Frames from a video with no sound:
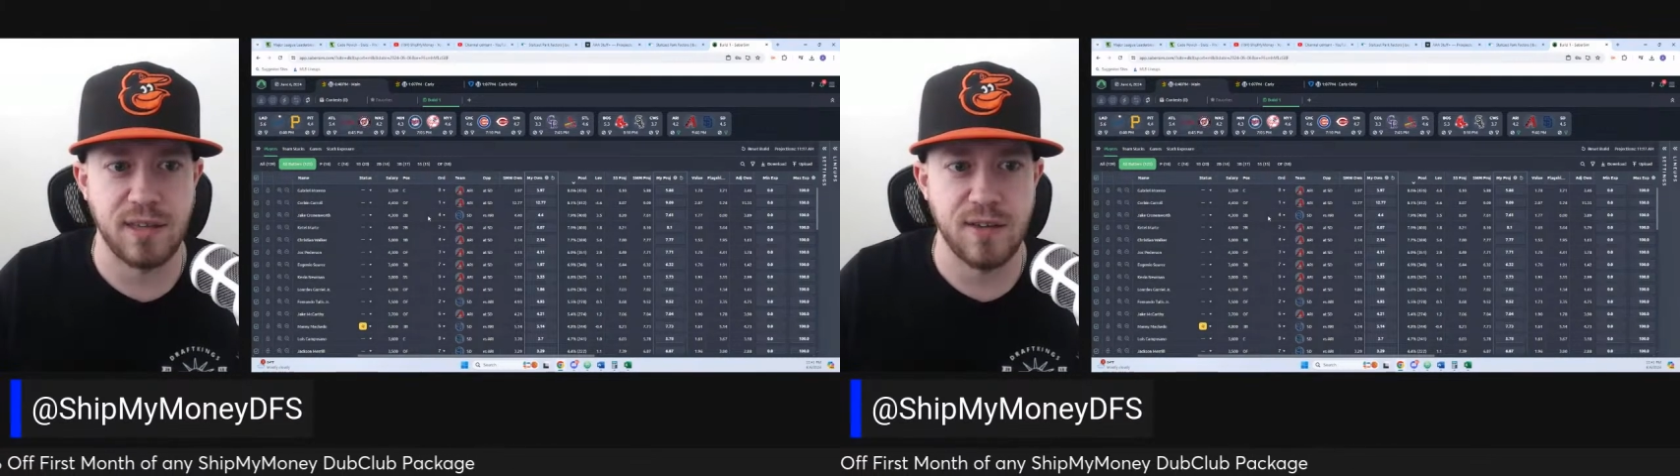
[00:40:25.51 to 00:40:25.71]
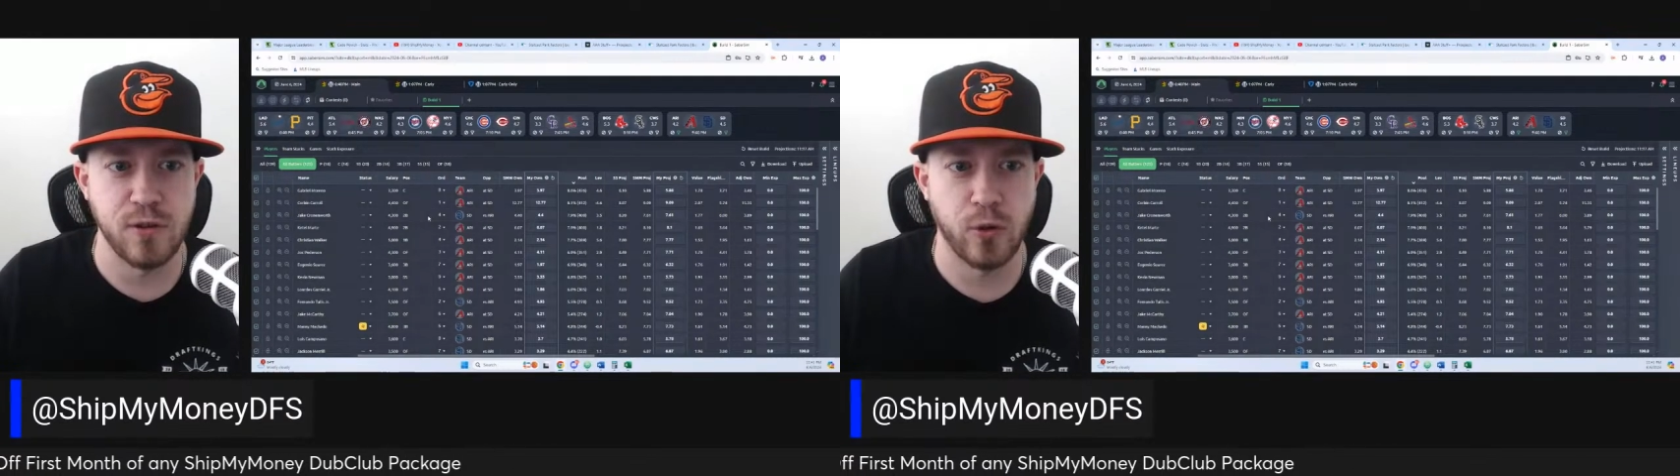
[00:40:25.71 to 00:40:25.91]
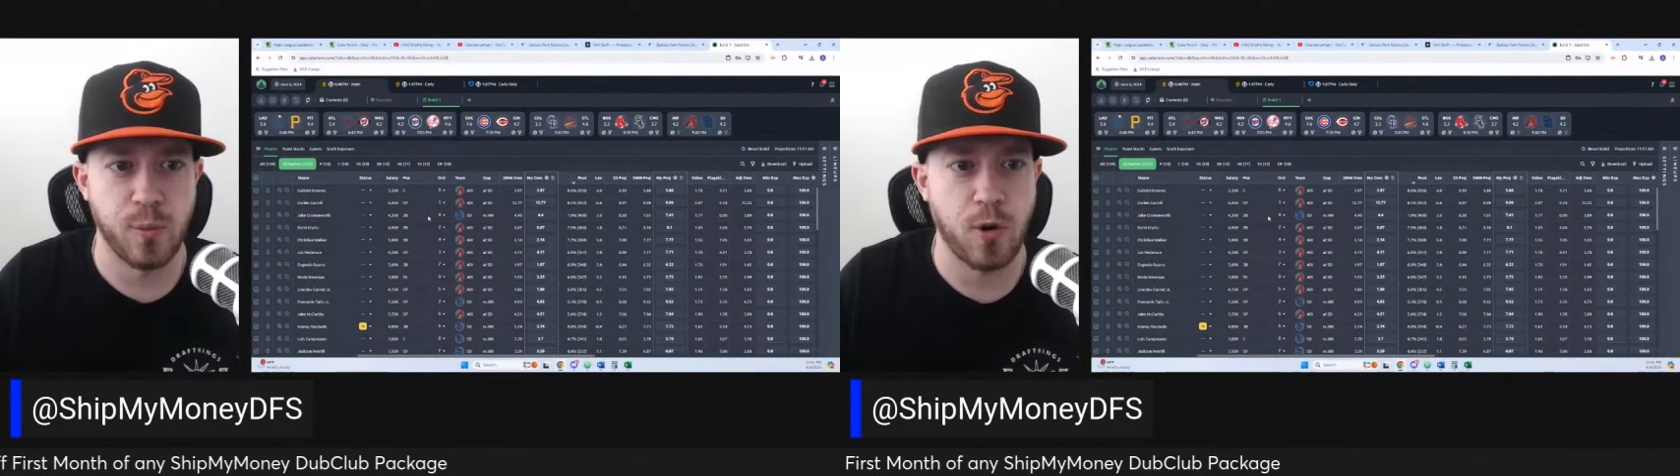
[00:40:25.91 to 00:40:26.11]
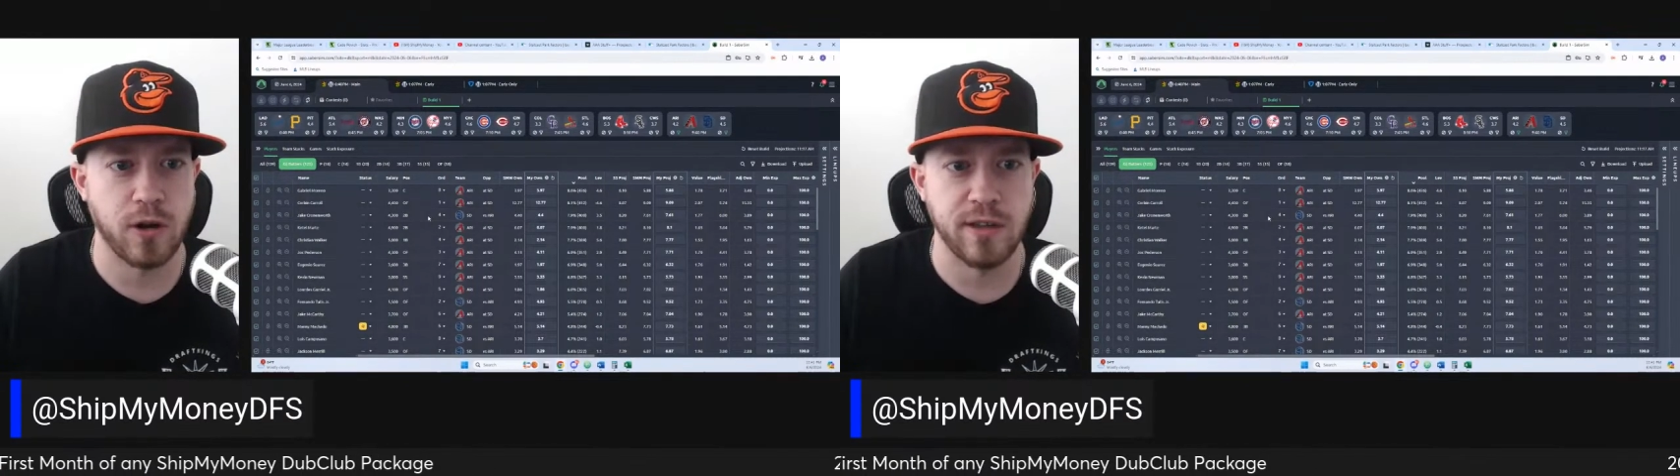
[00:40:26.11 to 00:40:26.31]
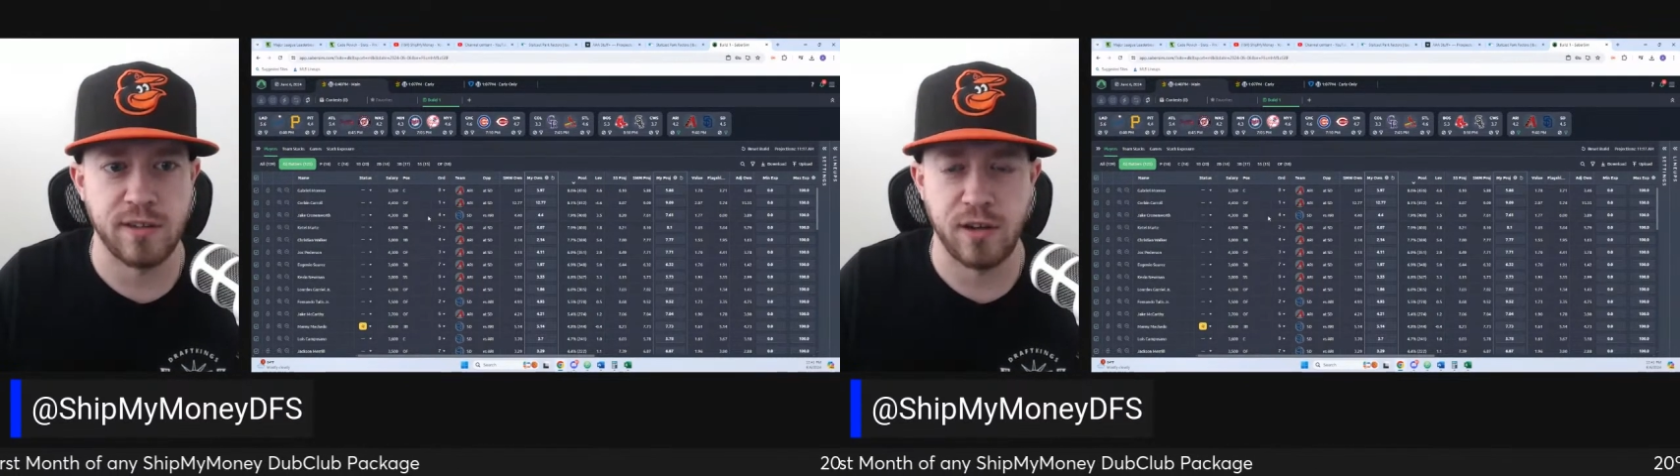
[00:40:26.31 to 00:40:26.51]
even though the
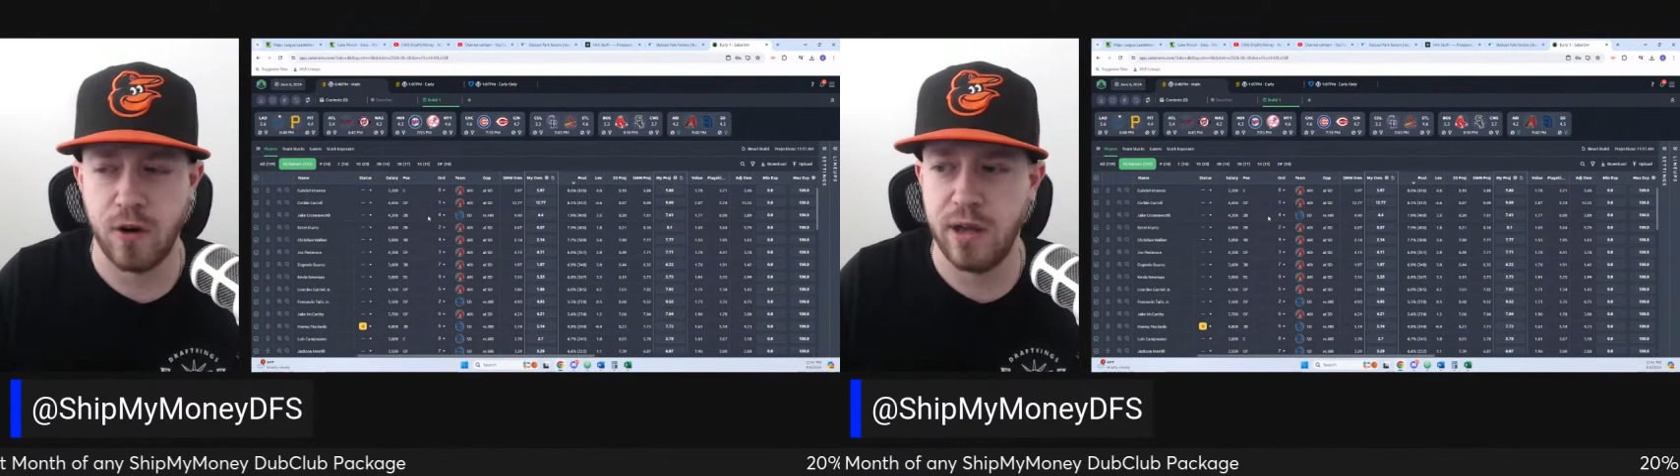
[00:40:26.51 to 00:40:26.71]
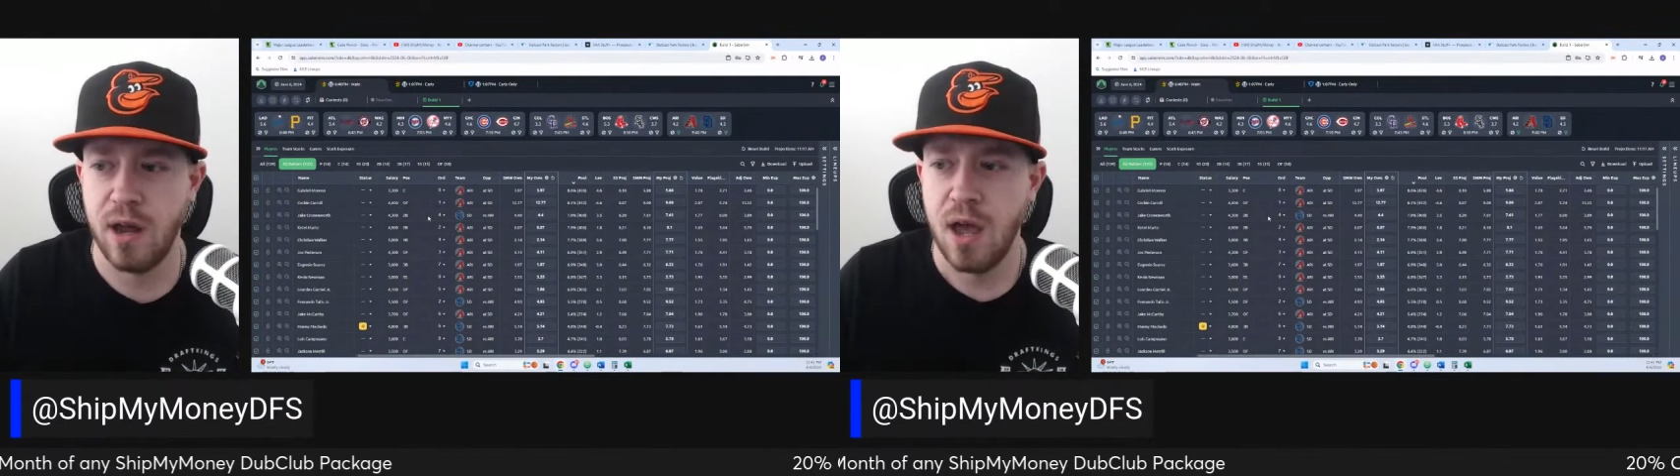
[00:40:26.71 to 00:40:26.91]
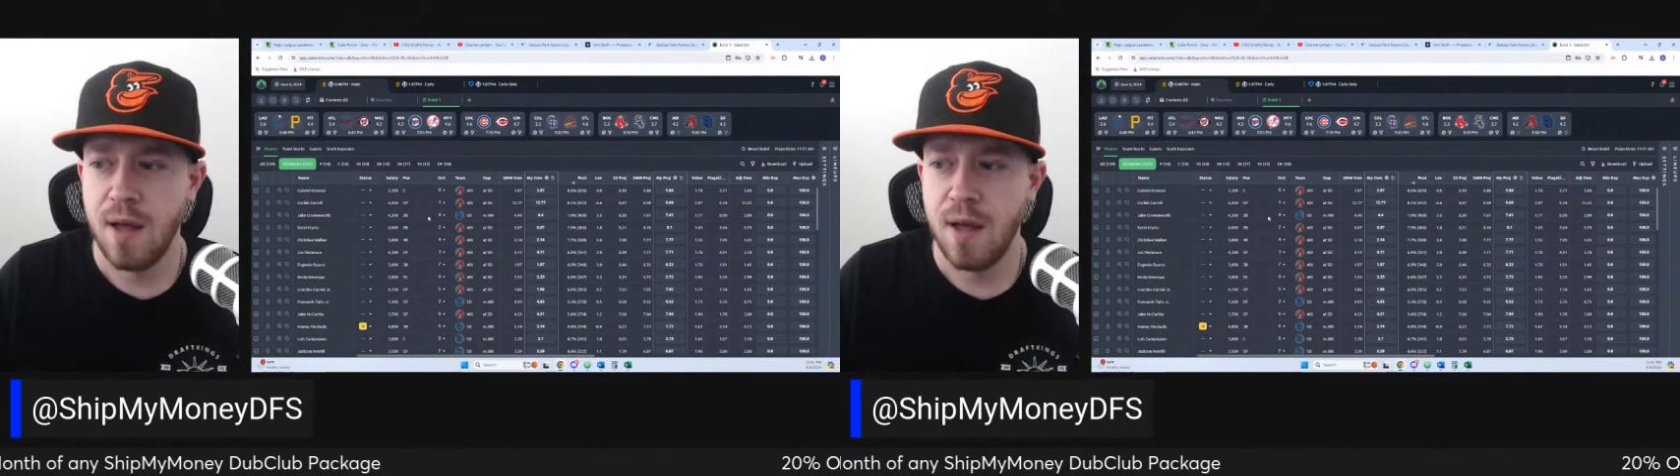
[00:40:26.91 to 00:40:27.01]
park isn't great.